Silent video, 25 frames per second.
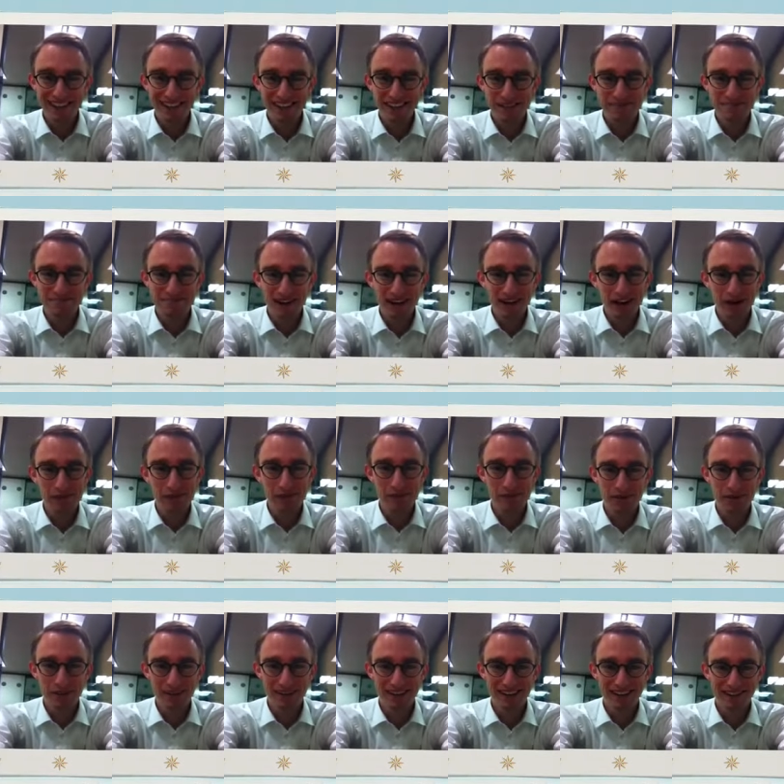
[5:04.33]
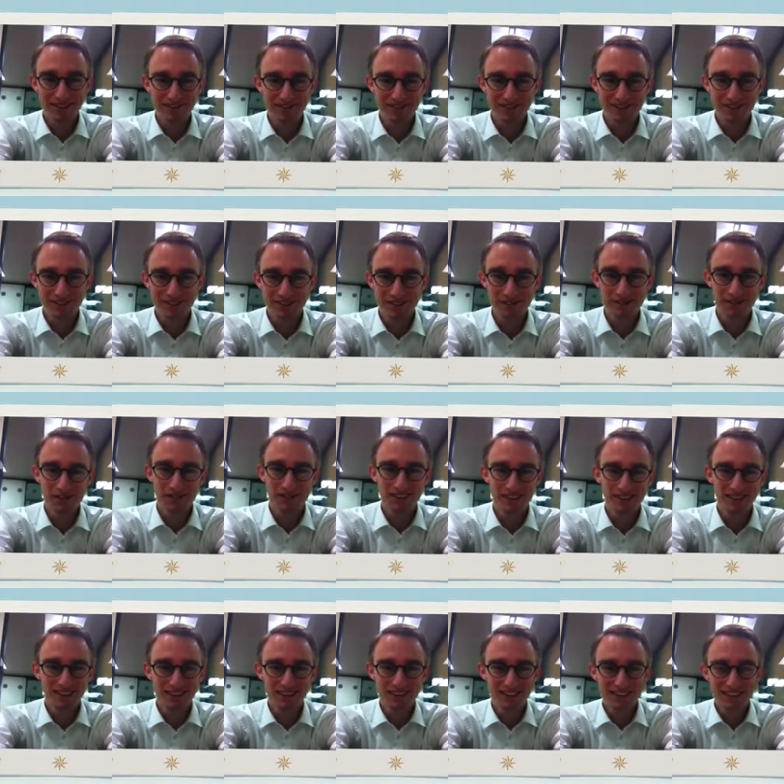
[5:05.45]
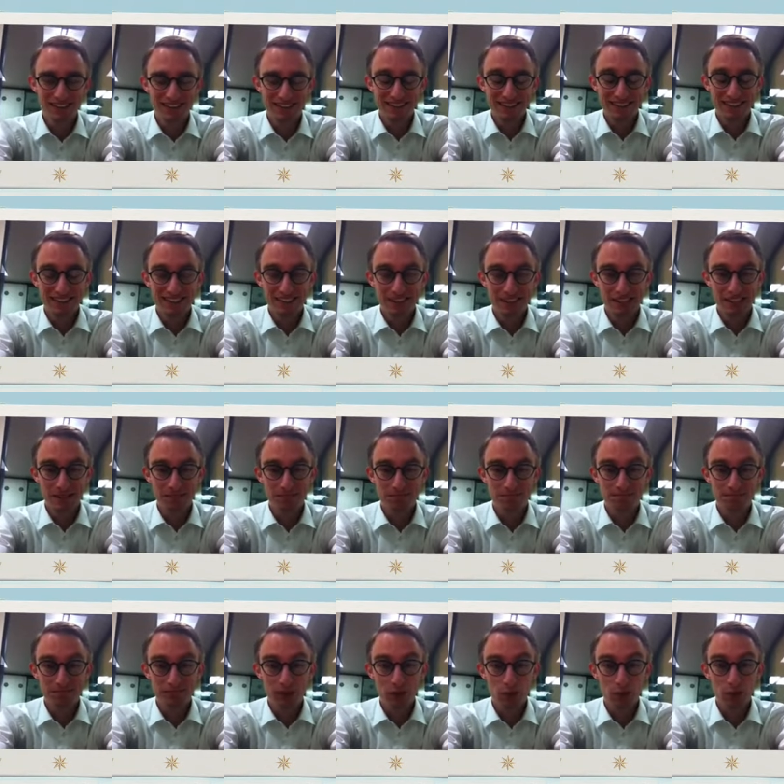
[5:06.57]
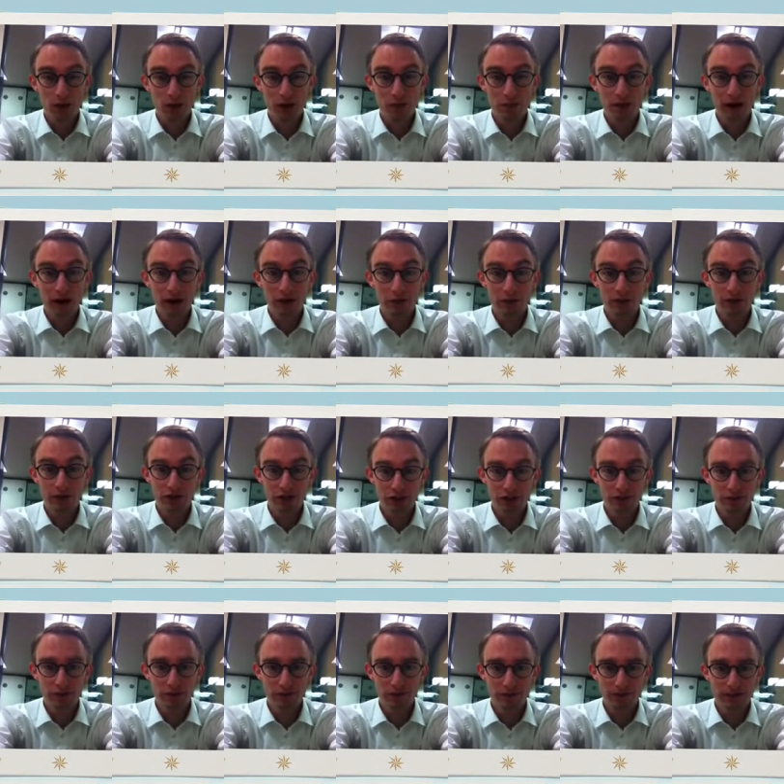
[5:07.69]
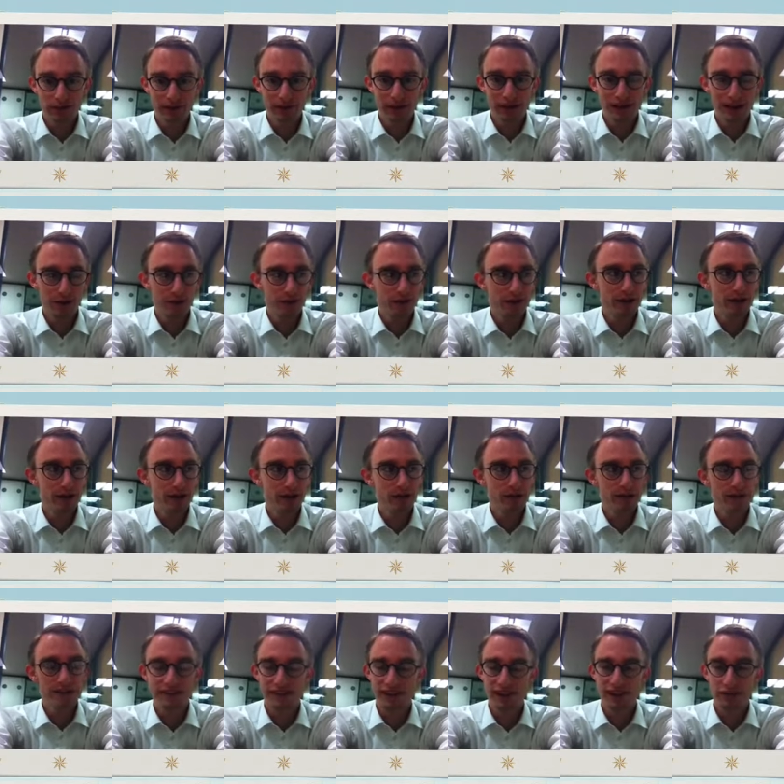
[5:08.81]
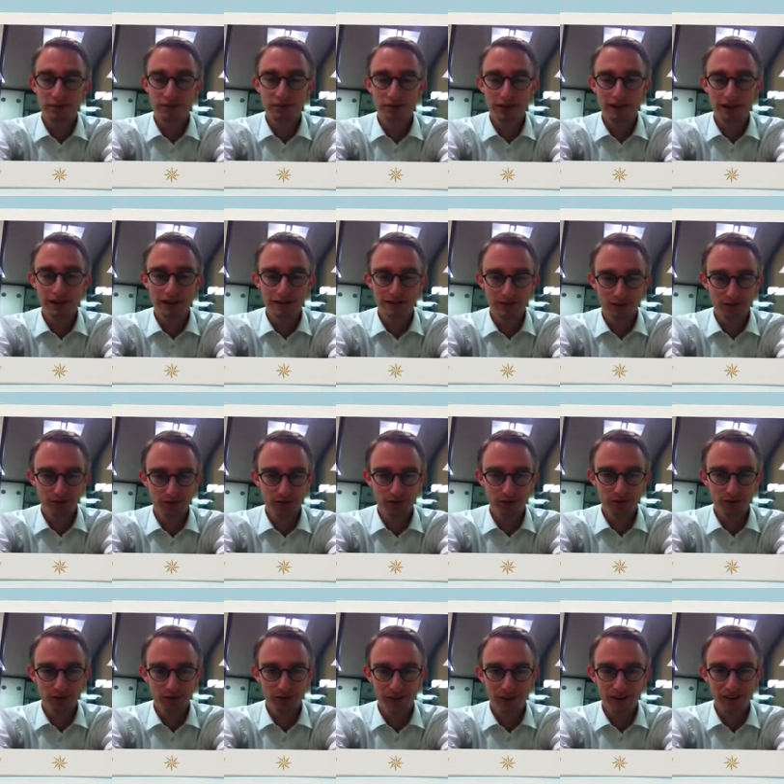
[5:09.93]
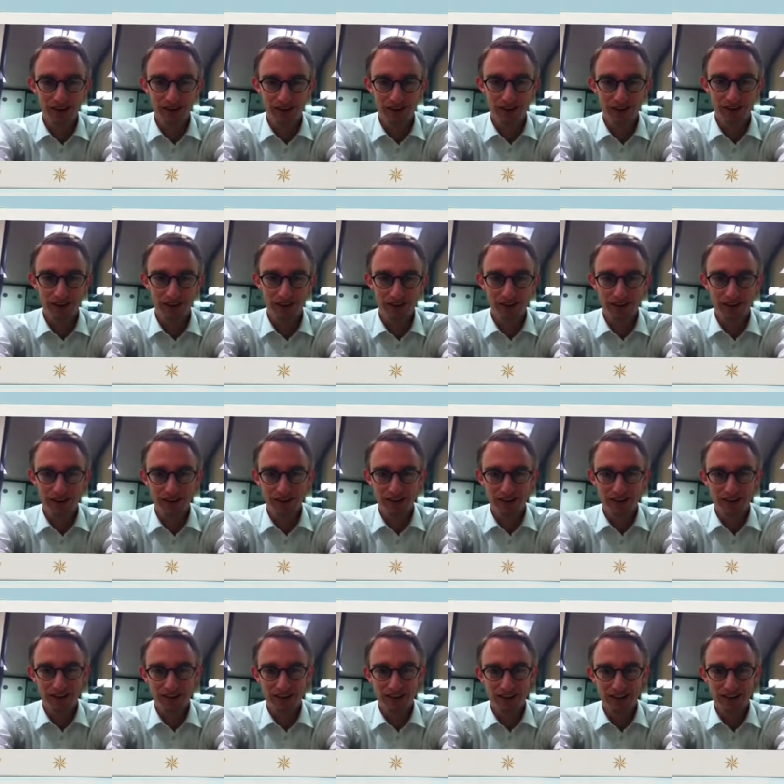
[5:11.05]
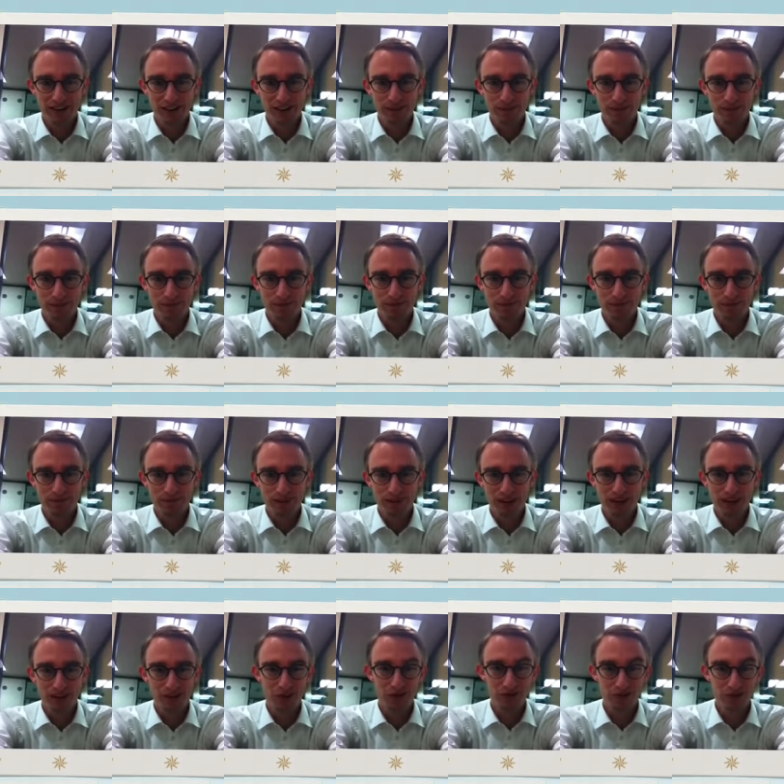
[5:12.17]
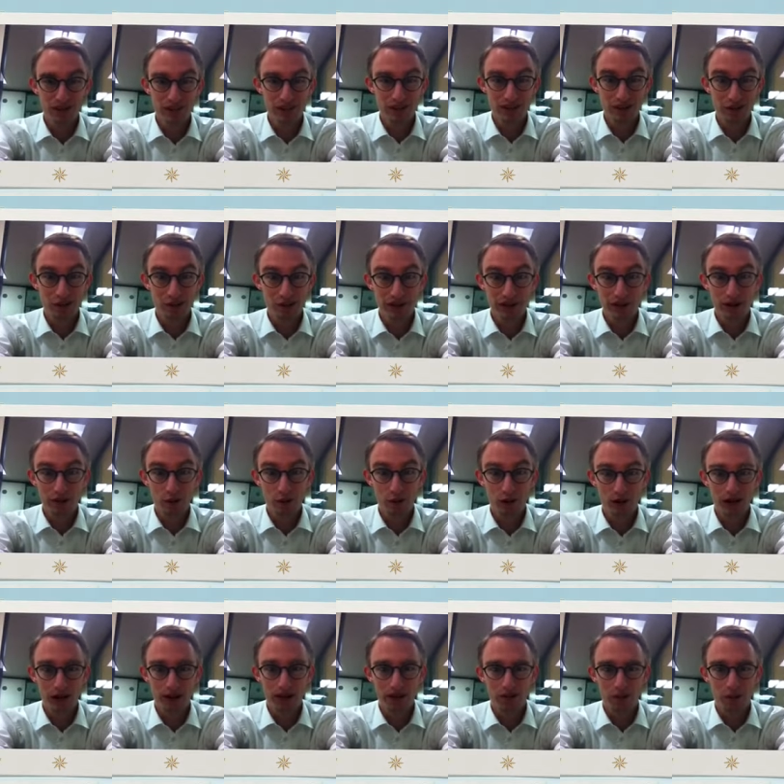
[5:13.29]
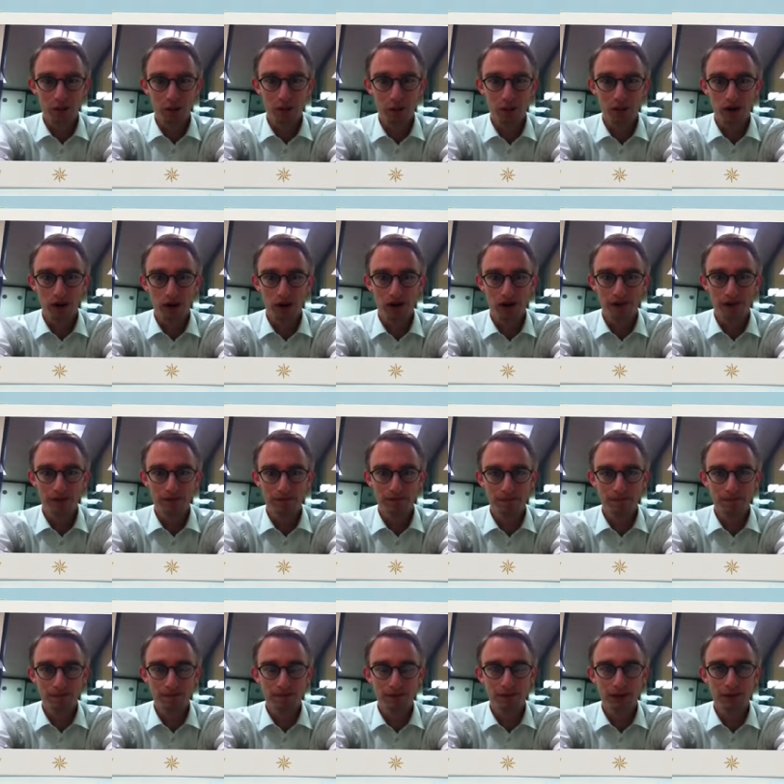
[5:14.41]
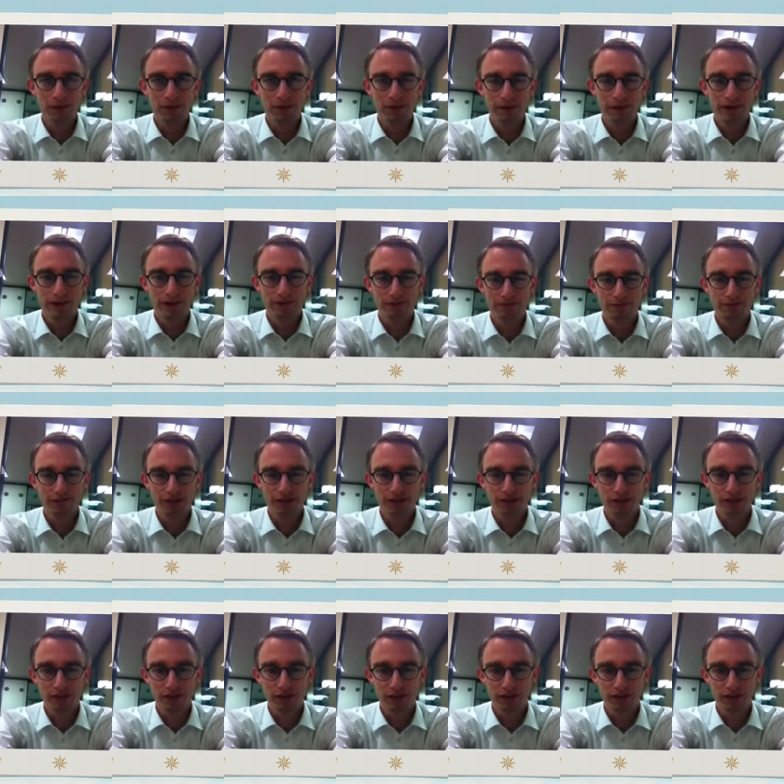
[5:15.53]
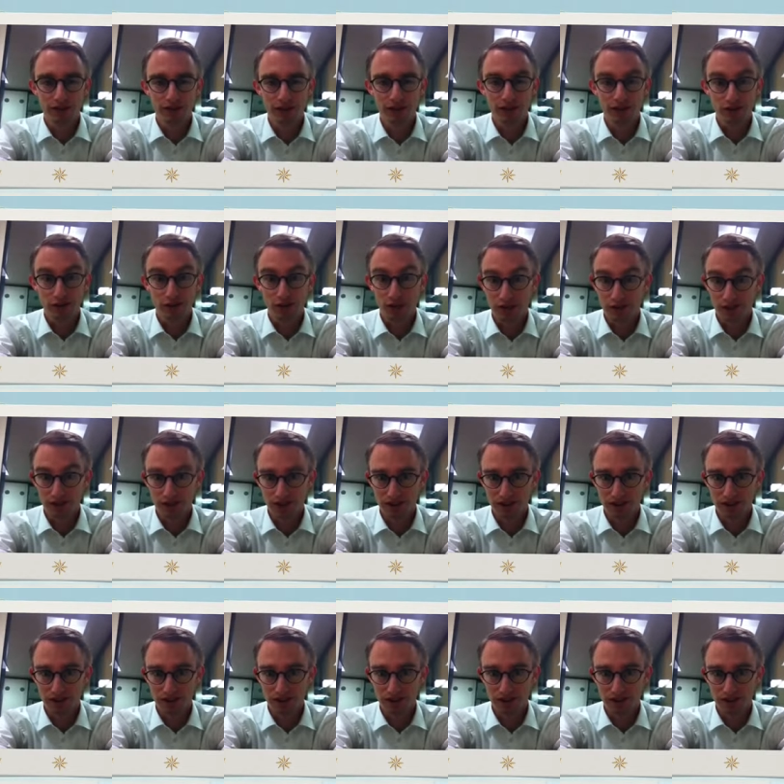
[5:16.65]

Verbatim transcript: um, happy birthday first of all. Um, well, my wish would be that we could celebrate it soon together. Um, I don't really know yet when or where. Maybe with, you know, a French or